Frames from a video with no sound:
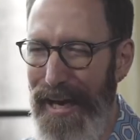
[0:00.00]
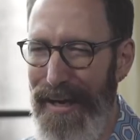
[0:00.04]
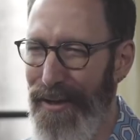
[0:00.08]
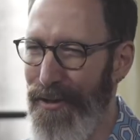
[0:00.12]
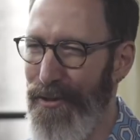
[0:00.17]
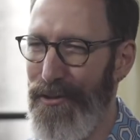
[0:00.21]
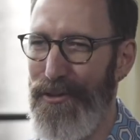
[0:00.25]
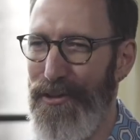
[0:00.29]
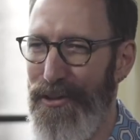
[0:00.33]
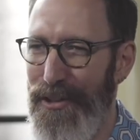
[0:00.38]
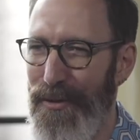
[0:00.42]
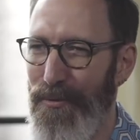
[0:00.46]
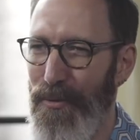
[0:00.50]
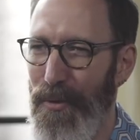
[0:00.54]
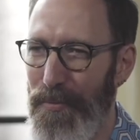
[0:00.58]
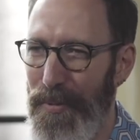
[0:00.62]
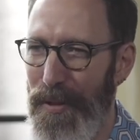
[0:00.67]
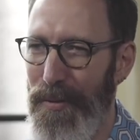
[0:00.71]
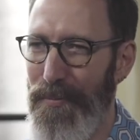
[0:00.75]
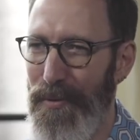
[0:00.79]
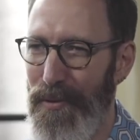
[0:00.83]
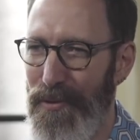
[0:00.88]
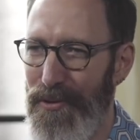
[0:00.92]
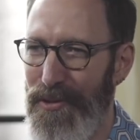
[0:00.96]
not understand
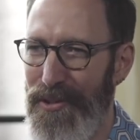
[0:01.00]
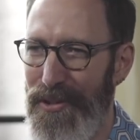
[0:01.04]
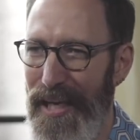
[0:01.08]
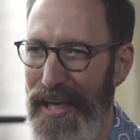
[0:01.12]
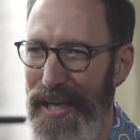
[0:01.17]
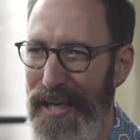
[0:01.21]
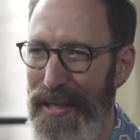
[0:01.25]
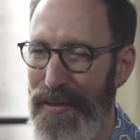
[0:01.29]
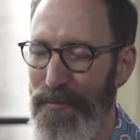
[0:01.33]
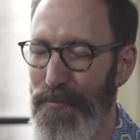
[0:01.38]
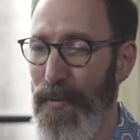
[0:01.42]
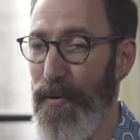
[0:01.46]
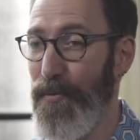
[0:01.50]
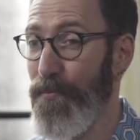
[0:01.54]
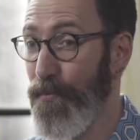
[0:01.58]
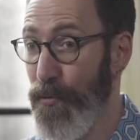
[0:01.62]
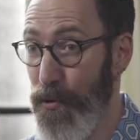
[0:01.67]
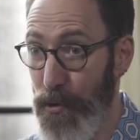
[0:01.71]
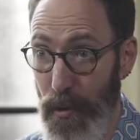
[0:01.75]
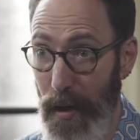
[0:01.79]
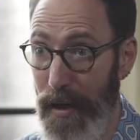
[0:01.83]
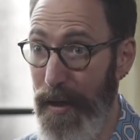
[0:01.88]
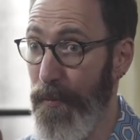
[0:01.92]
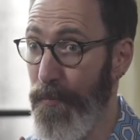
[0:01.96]
what people are saying,
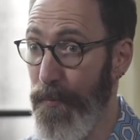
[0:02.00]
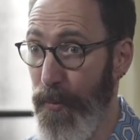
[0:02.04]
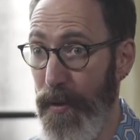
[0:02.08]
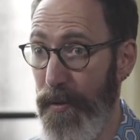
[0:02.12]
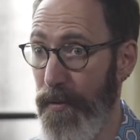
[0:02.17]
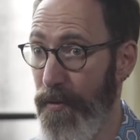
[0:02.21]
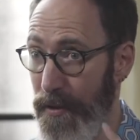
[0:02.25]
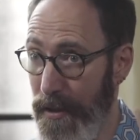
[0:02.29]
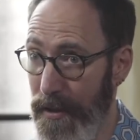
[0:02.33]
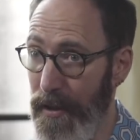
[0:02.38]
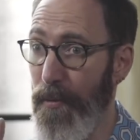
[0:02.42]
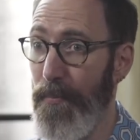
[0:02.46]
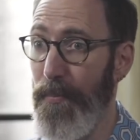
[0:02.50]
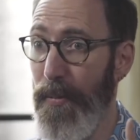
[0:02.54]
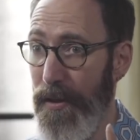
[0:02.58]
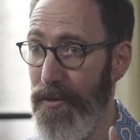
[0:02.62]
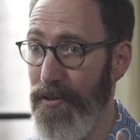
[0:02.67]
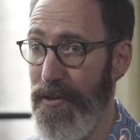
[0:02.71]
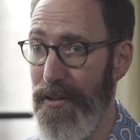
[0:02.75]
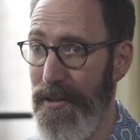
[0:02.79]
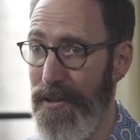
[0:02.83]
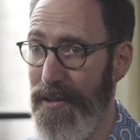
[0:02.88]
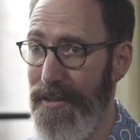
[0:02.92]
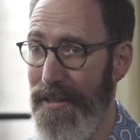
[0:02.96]
but trying to put, you know,
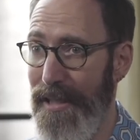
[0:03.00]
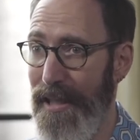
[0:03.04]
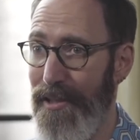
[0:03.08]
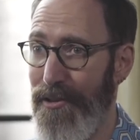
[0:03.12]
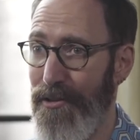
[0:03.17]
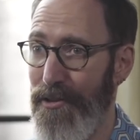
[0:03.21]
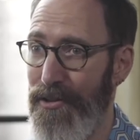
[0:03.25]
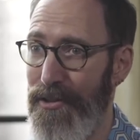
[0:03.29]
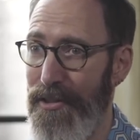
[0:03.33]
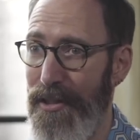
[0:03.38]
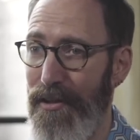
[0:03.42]
puzzle it together